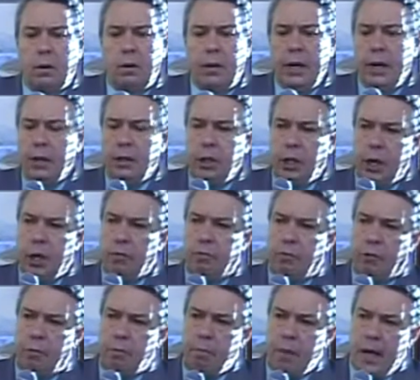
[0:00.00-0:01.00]
didn't come
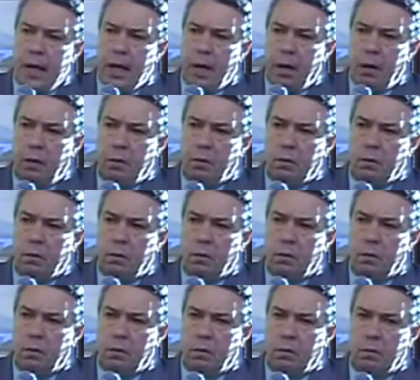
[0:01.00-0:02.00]
from man.
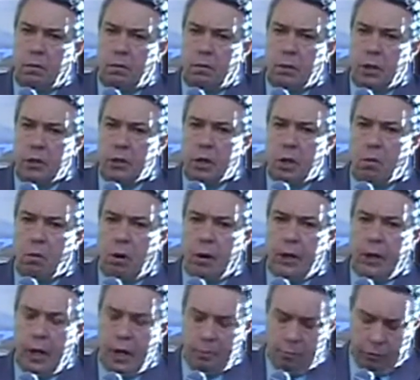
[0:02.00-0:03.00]
That's not where
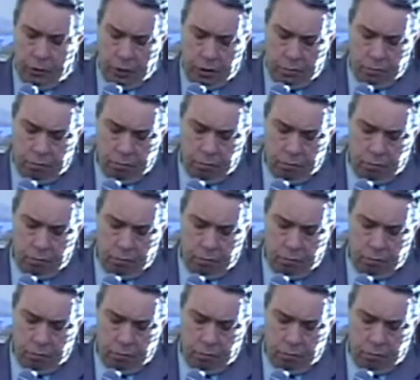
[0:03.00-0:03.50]
it came from.